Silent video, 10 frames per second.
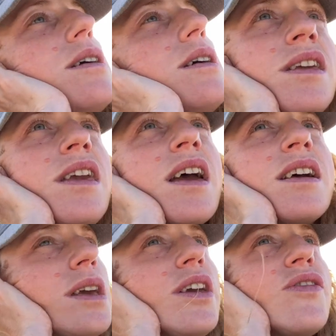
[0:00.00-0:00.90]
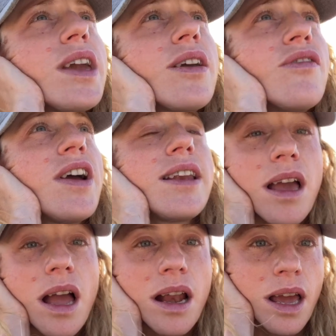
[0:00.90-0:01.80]
Yeah, if I can find a
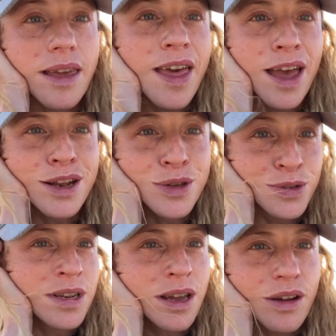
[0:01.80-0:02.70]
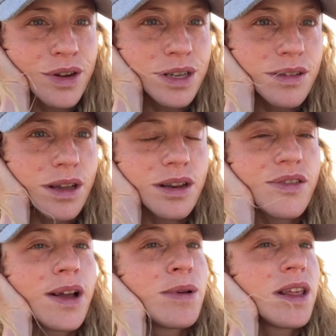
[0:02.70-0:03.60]
guy like that who's in a hurry to start a
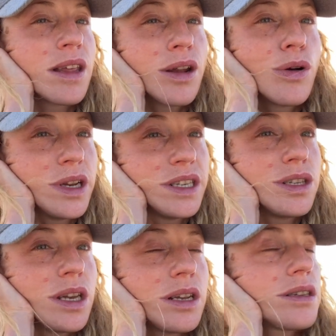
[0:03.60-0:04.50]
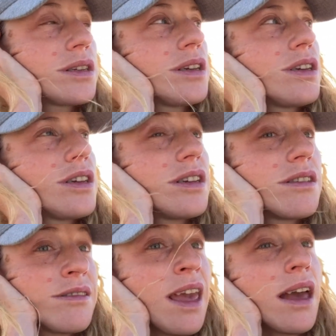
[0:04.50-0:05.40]
family, then holy shit.
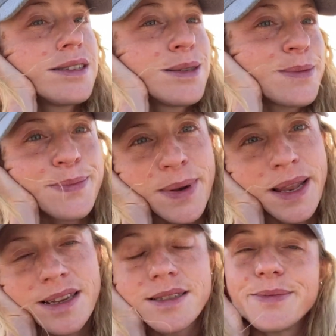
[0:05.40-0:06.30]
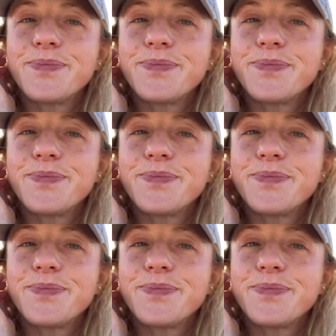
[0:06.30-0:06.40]
Yes, please,